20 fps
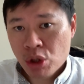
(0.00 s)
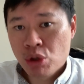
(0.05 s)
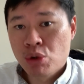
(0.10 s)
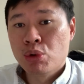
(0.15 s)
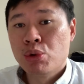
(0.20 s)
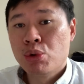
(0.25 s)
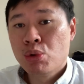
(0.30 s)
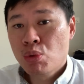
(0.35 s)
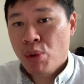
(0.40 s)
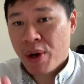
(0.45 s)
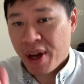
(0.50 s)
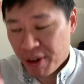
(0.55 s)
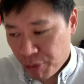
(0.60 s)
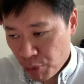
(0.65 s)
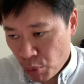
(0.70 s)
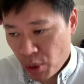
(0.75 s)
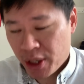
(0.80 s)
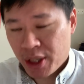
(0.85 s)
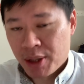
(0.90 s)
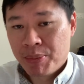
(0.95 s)
you do
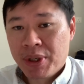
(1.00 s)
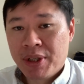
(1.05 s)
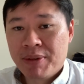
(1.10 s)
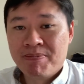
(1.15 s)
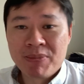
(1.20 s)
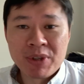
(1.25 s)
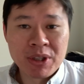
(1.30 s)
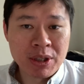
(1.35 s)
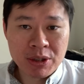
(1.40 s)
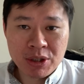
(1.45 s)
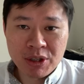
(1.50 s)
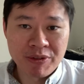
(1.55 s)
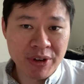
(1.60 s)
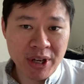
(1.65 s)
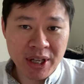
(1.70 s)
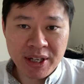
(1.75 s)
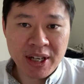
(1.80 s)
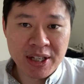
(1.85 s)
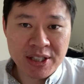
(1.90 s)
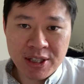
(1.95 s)
have quite a bit in terms of
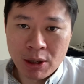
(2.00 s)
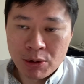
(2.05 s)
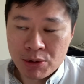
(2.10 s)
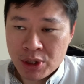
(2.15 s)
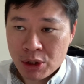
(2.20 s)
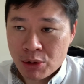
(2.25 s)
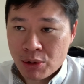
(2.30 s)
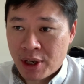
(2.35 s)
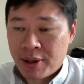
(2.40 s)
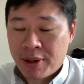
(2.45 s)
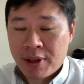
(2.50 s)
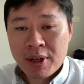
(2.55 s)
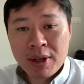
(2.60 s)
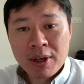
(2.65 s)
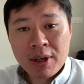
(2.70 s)
enhanced housing grant,